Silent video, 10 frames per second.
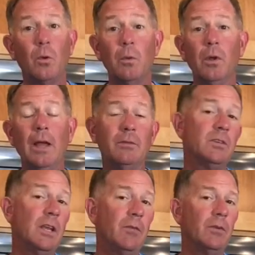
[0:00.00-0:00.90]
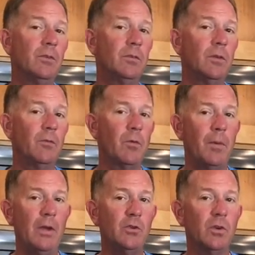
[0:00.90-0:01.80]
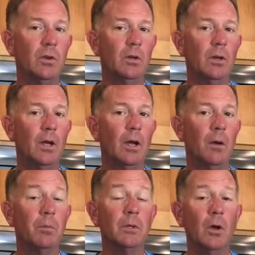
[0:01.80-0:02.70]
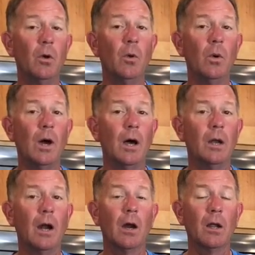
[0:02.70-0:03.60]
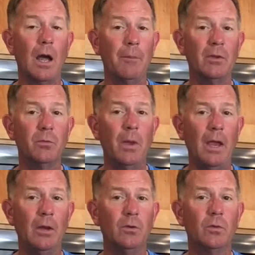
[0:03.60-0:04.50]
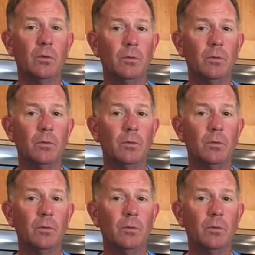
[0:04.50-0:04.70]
we will have Stephen's information uh, below on our comments page.